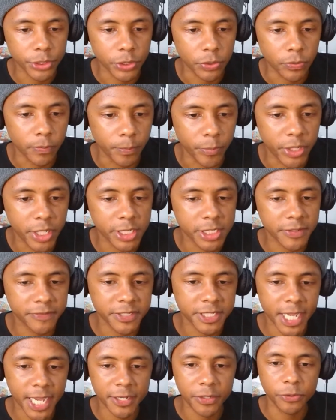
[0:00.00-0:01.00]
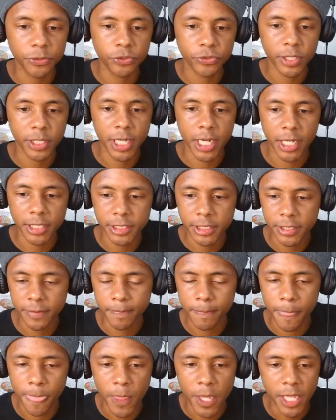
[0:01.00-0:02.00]
So because of its high nutrient
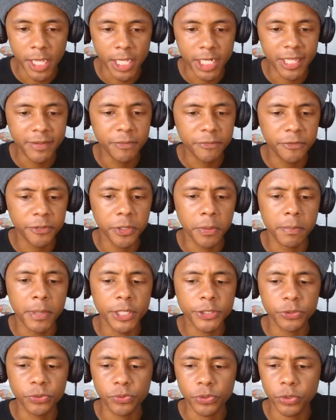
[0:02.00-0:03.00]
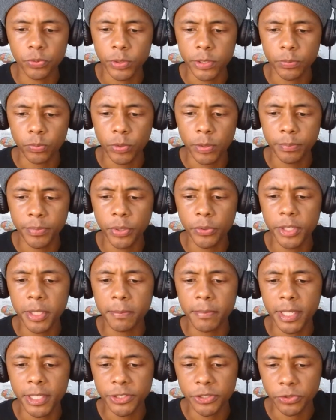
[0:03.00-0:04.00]
content, and even for the muscles, when
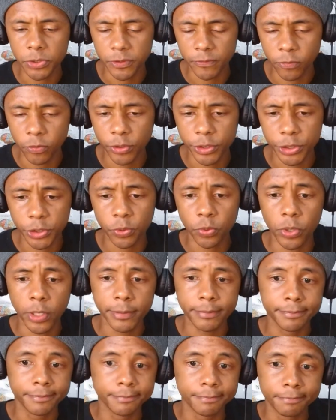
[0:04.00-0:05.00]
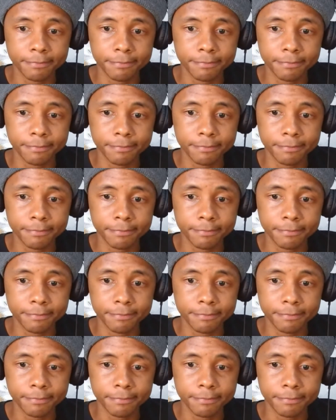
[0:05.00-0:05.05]
building muscles, of course you want